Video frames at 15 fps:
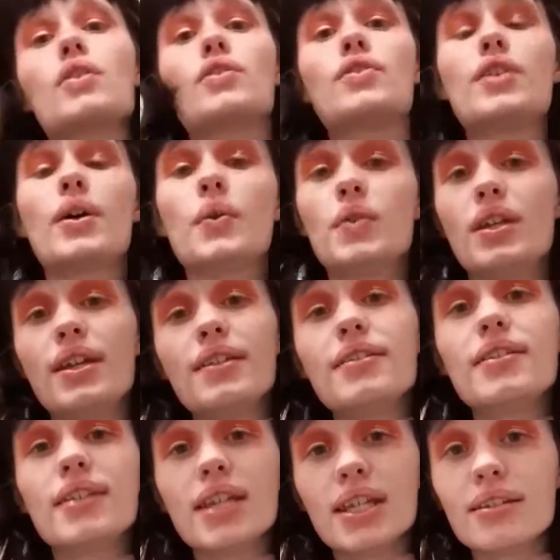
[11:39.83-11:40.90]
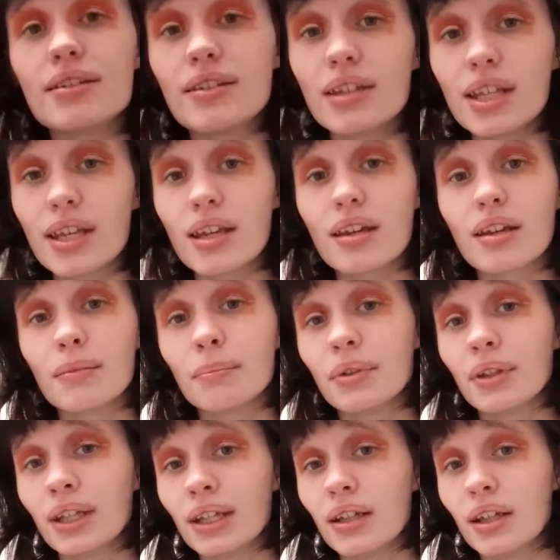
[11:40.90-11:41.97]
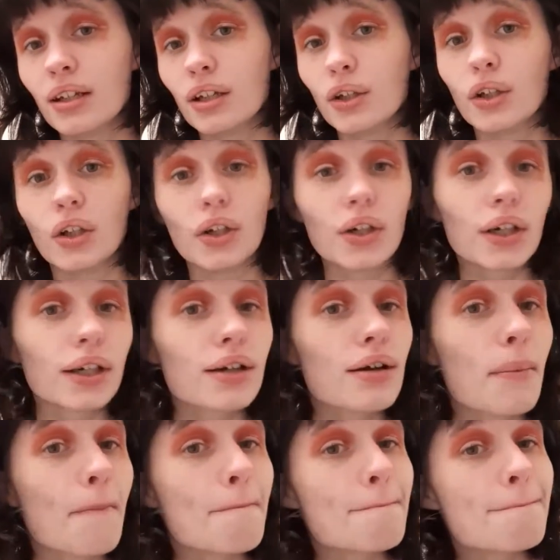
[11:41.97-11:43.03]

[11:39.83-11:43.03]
So this is the completed look.